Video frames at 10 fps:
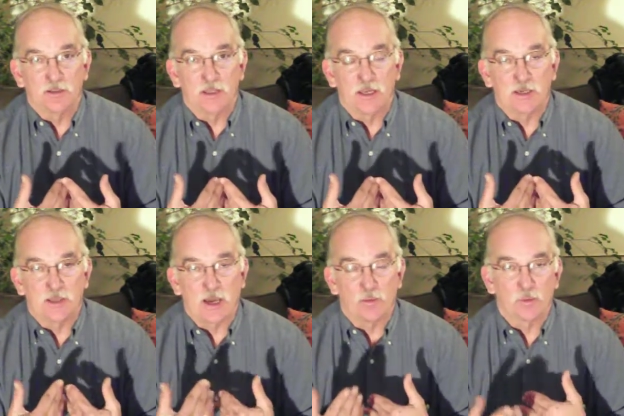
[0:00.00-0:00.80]
and
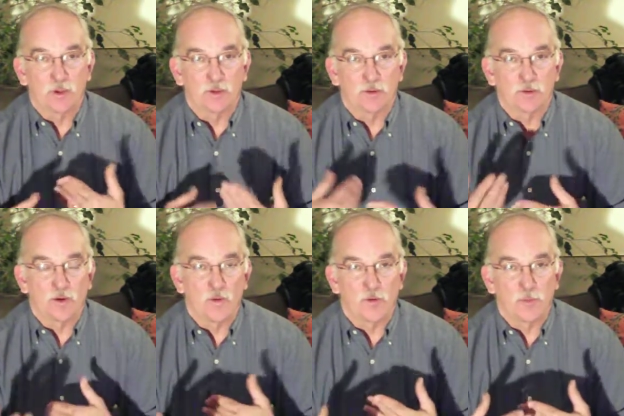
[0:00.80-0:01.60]
that will,
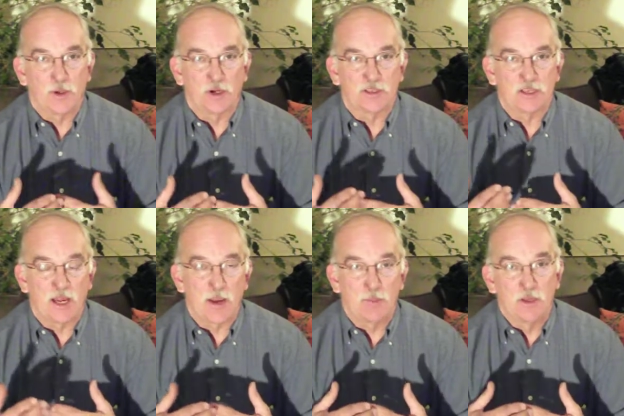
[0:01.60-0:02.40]
over a period of
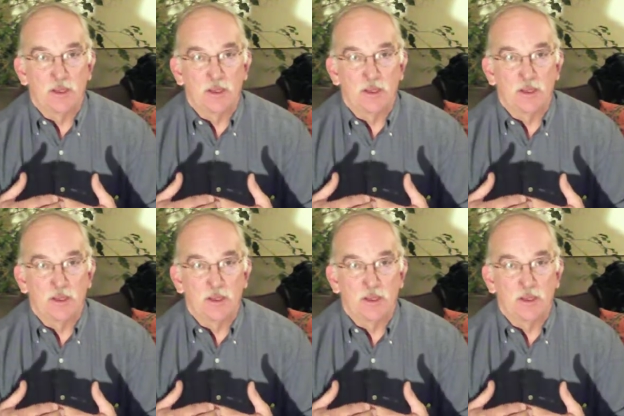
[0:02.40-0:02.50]
time,